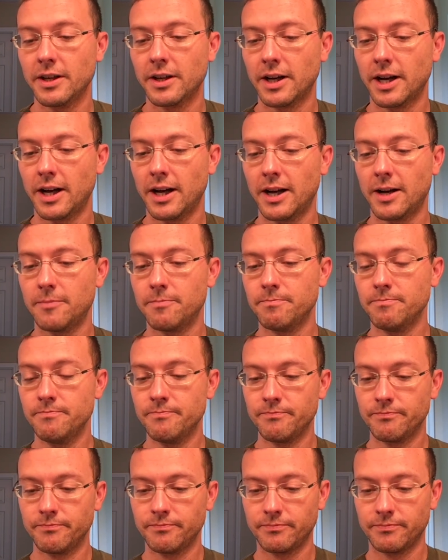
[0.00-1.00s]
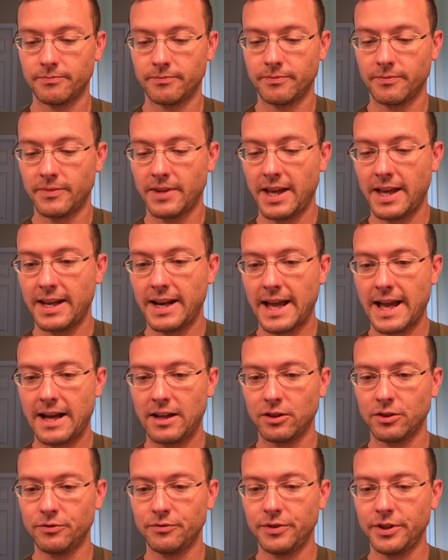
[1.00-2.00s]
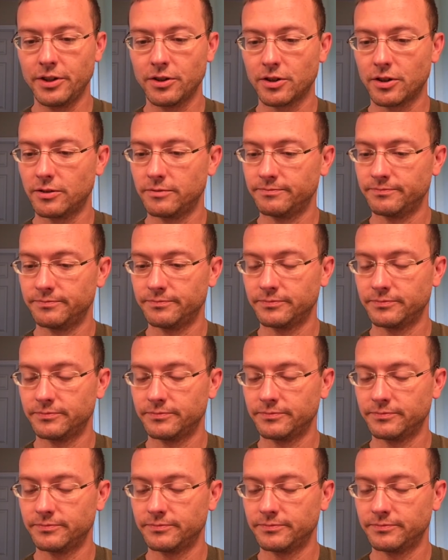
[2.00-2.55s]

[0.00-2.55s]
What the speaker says: and aloe vera.